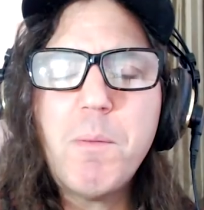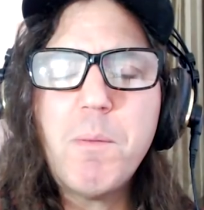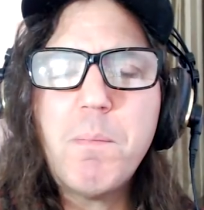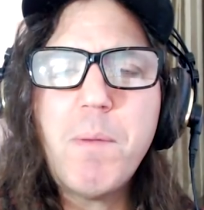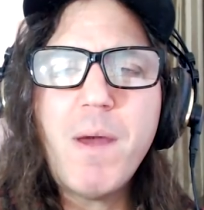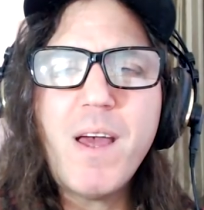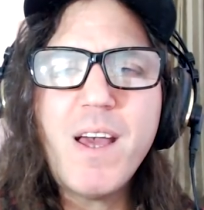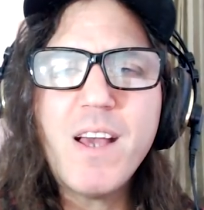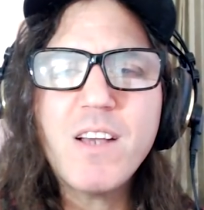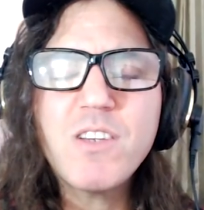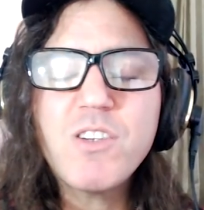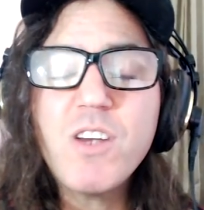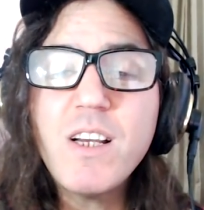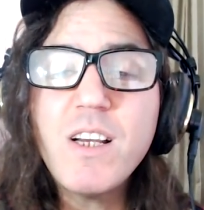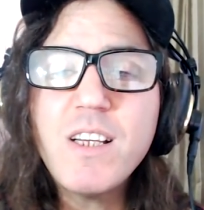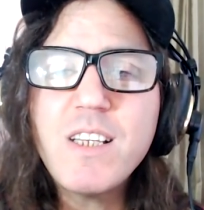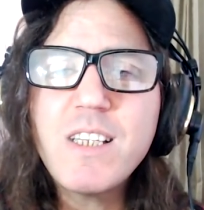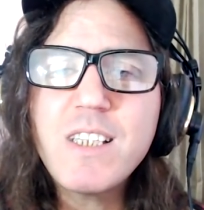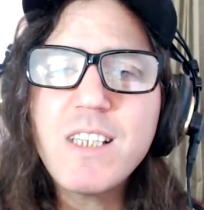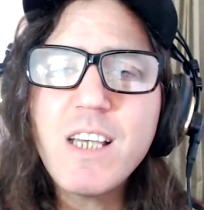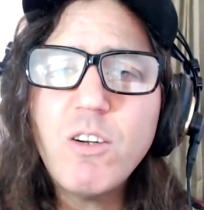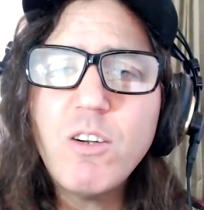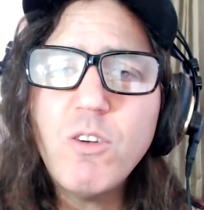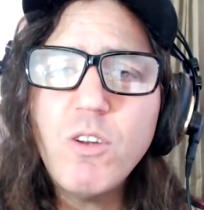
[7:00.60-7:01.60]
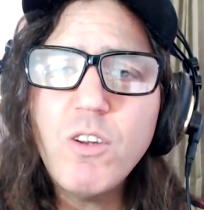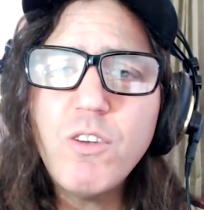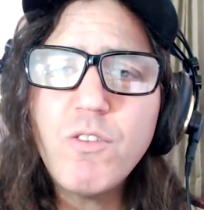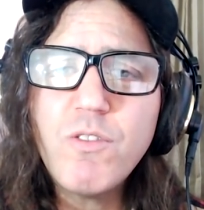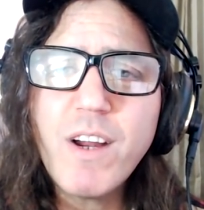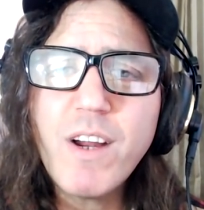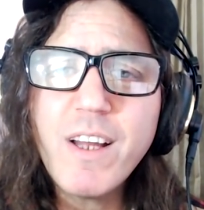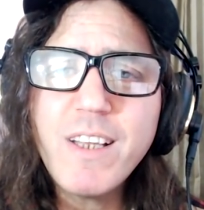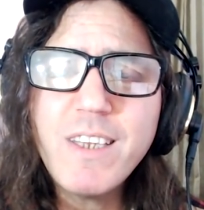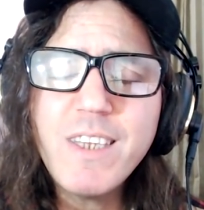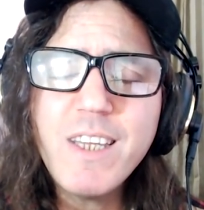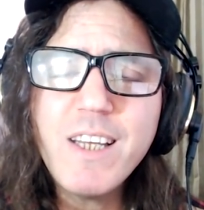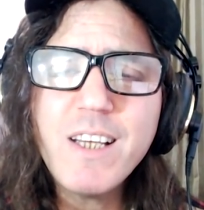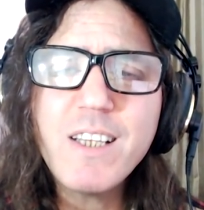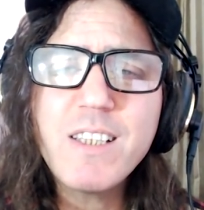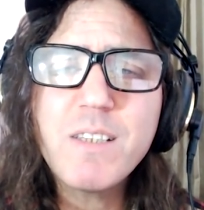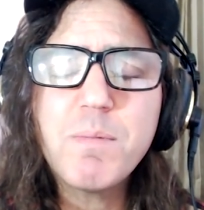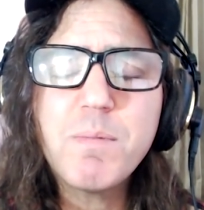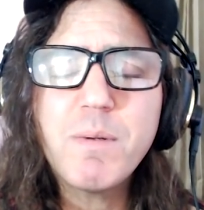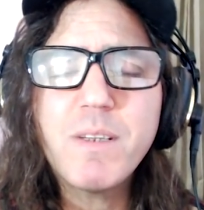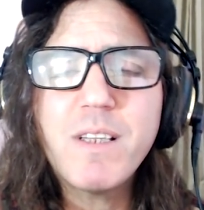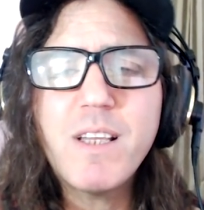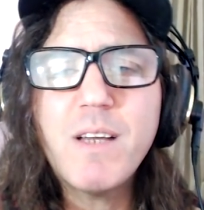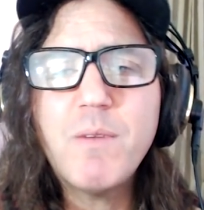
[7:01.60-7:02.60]
banks. Right? He said all the right things,
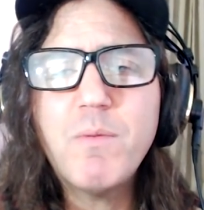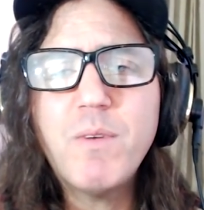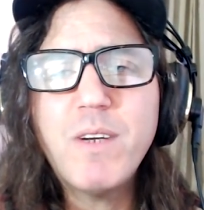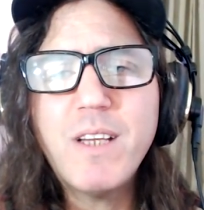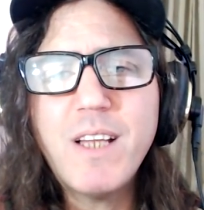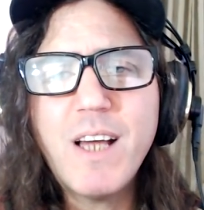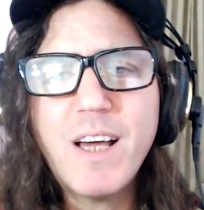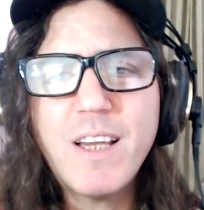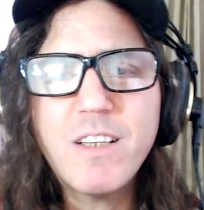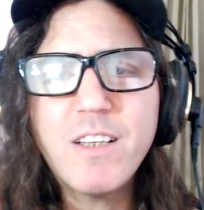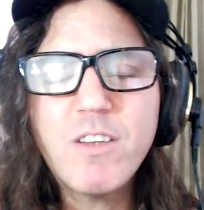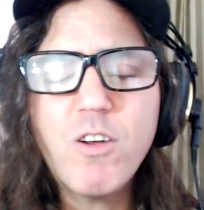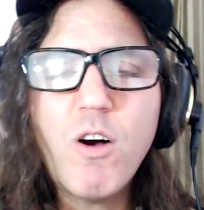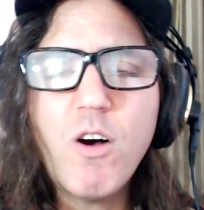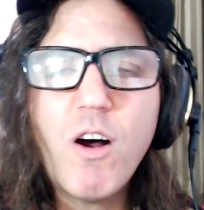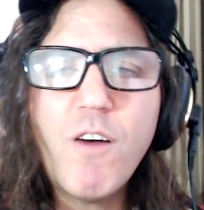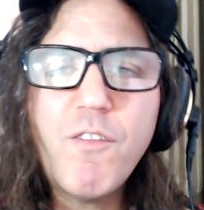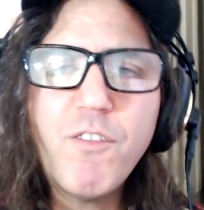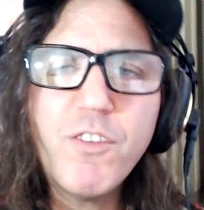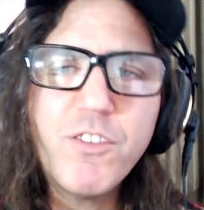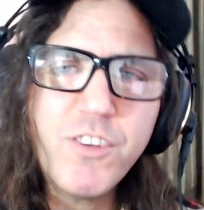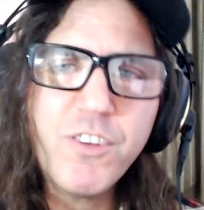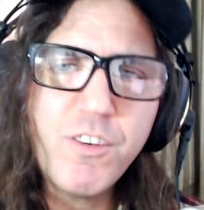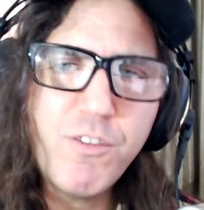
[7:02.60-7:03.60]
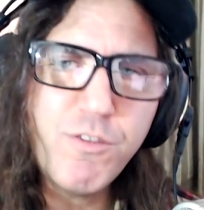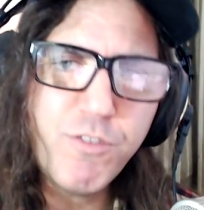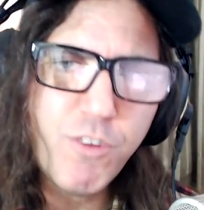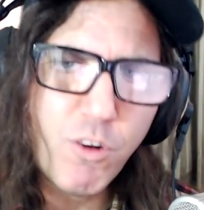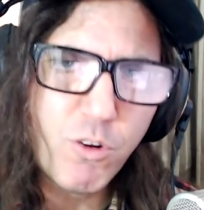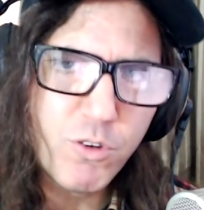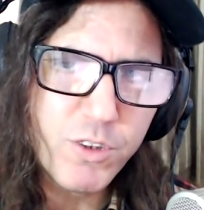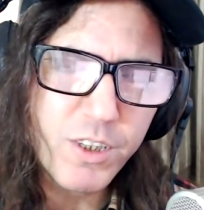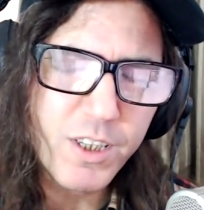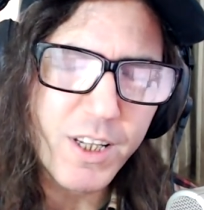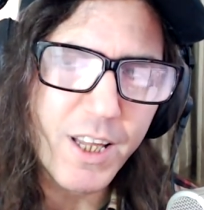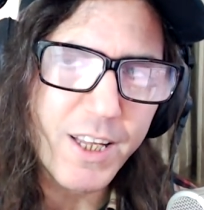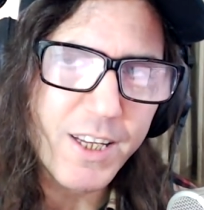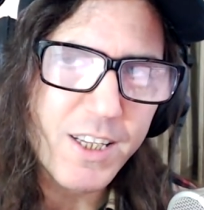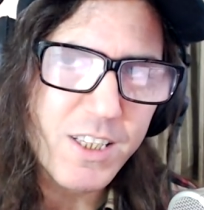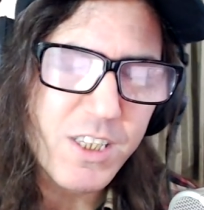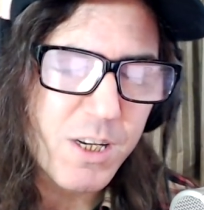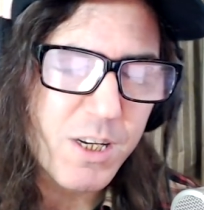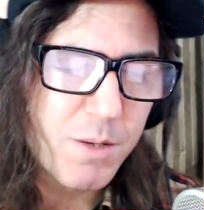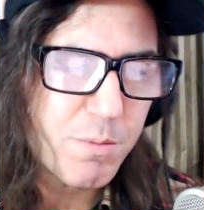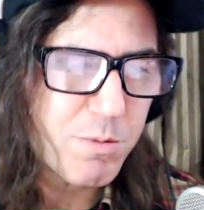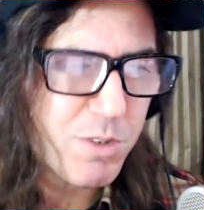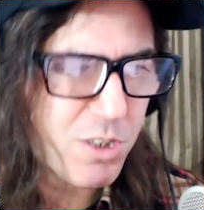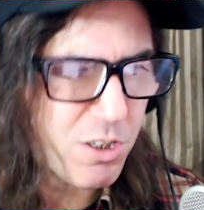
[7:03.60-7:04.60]
but then when he got into office, he folded like a
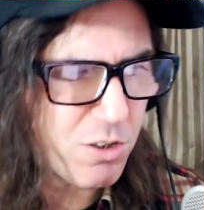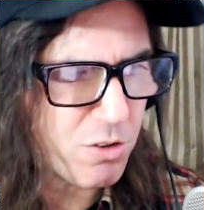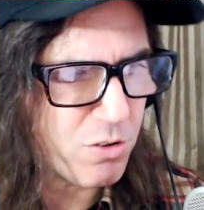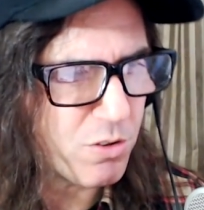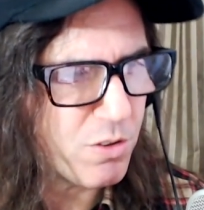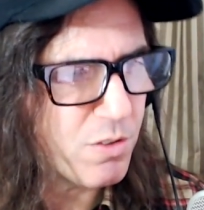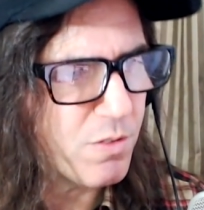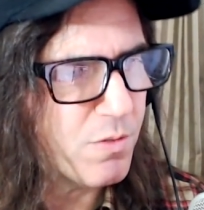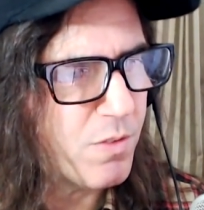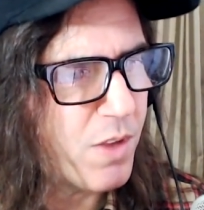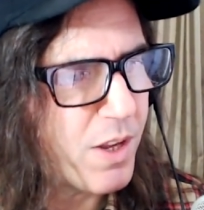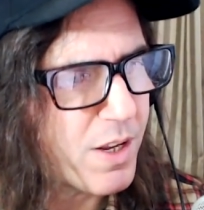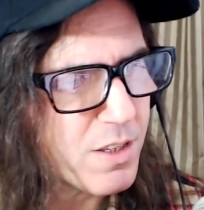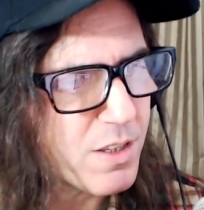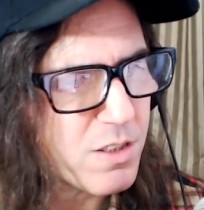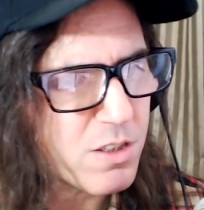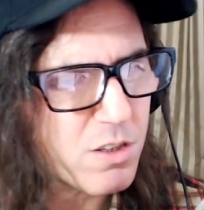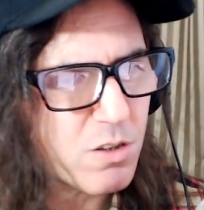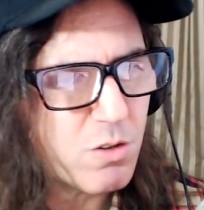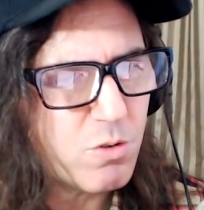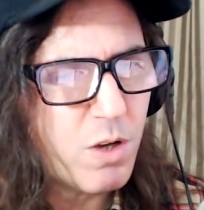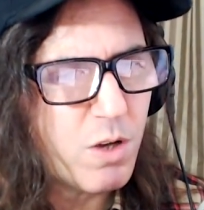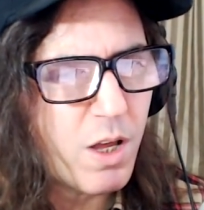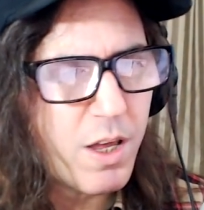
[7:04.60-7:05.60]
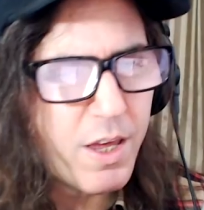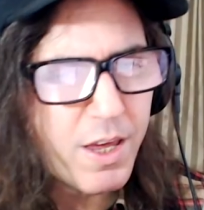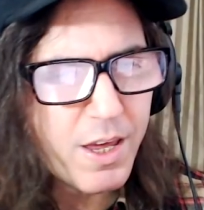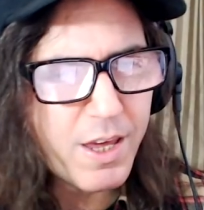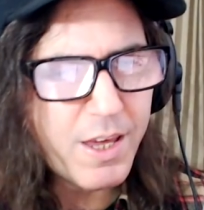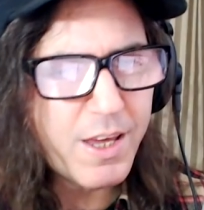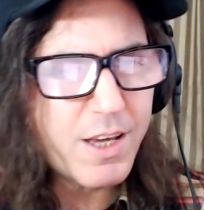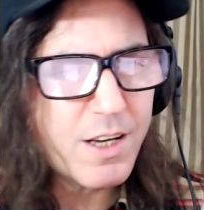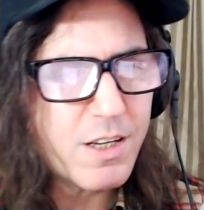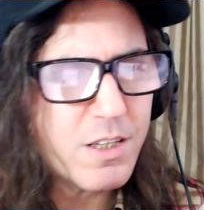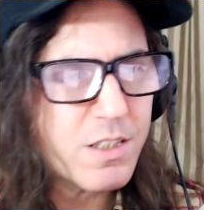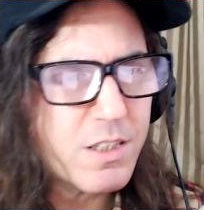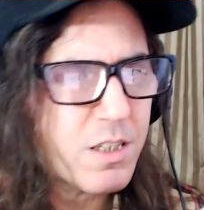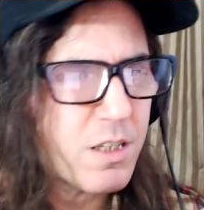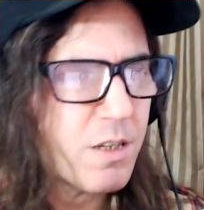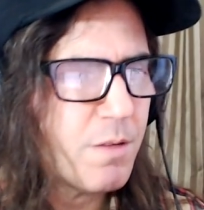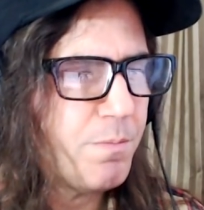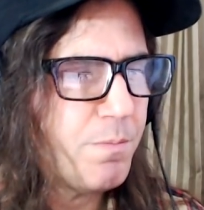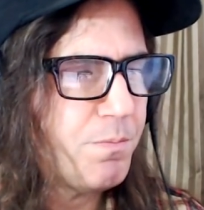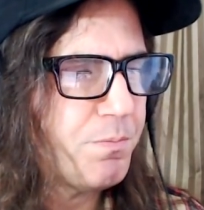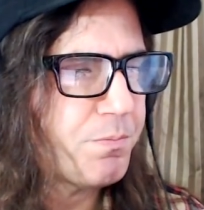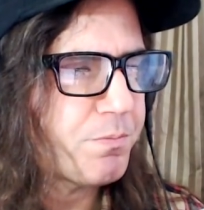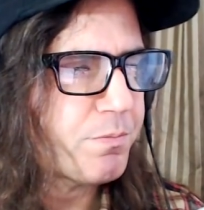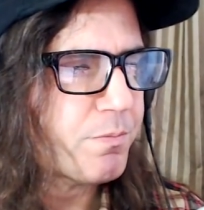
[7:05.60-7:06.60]
cheap suit. Right? So here's
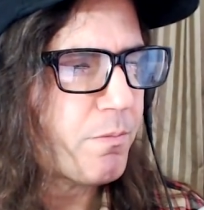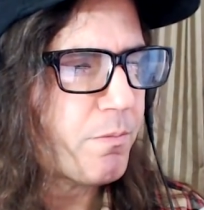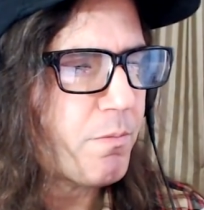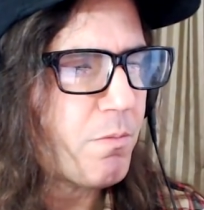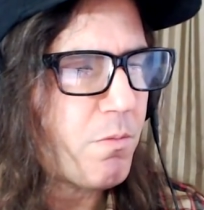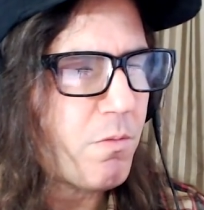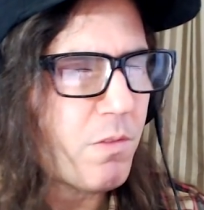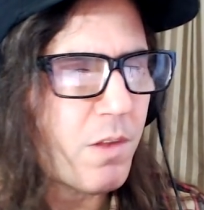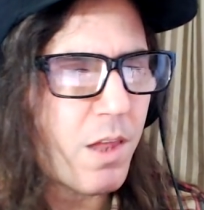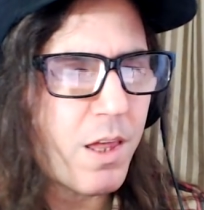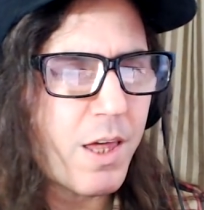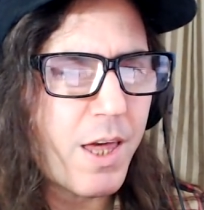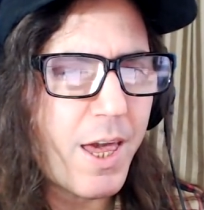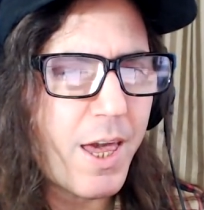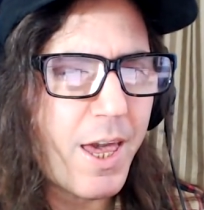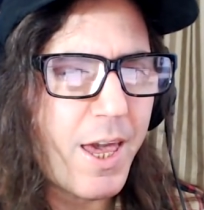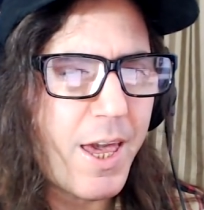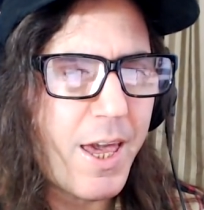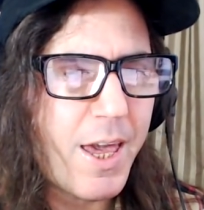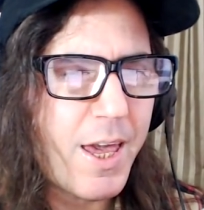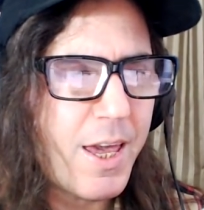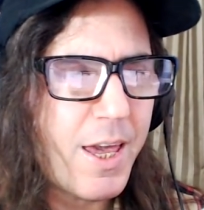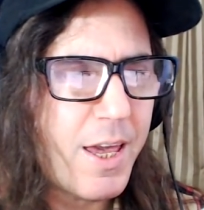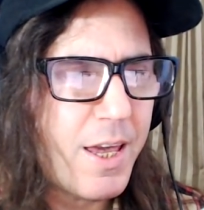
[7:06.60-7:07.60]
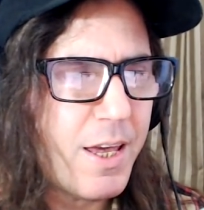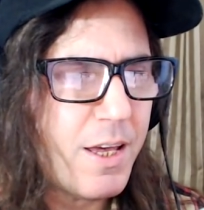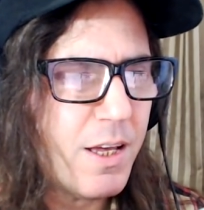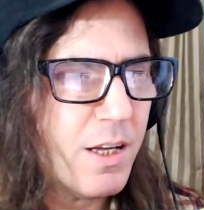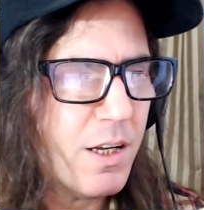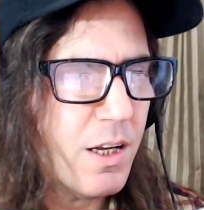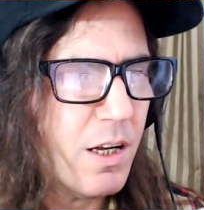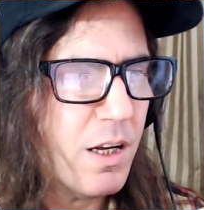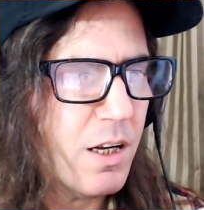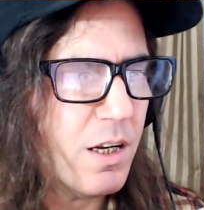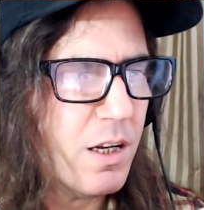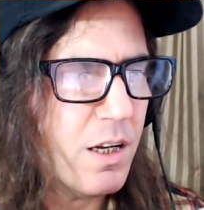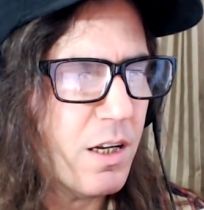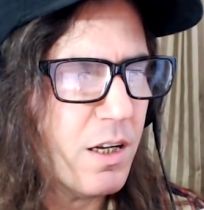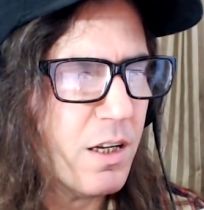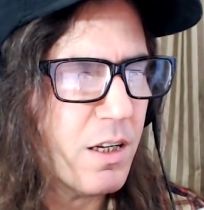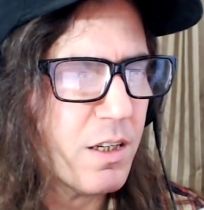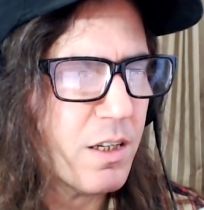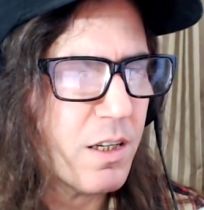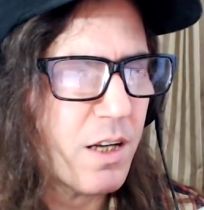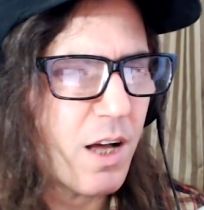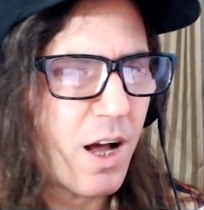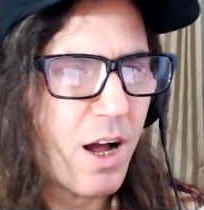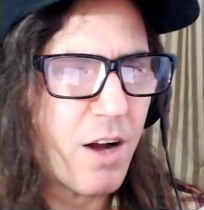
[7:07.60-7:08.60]
a uh,
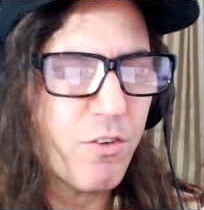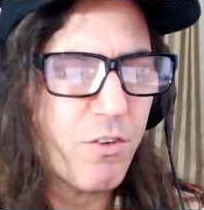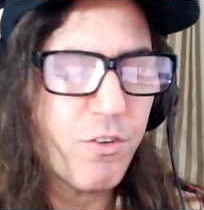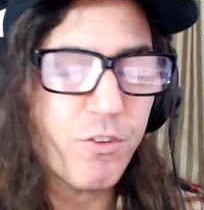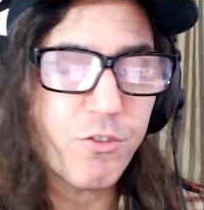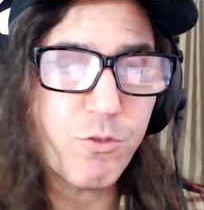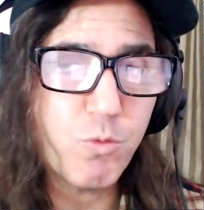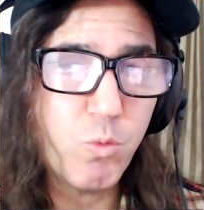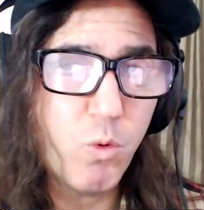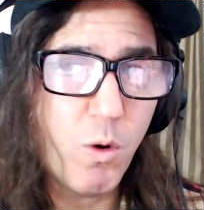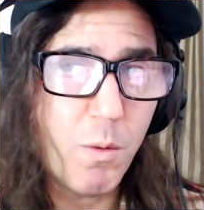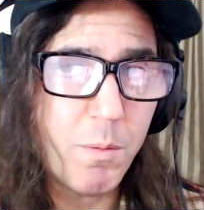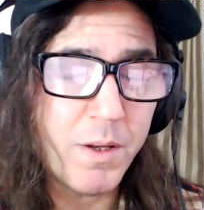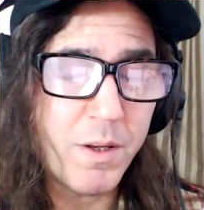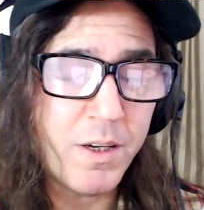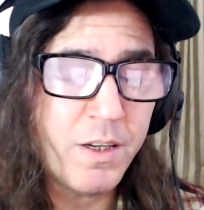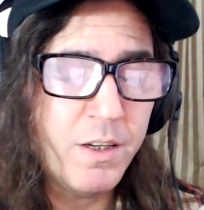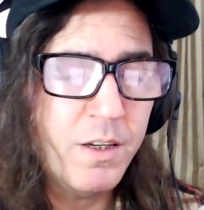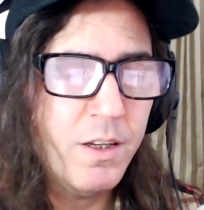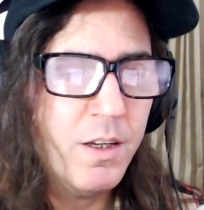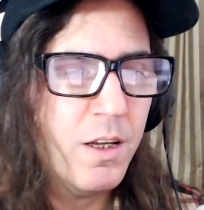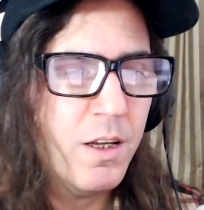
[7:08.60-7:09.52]
congresswoman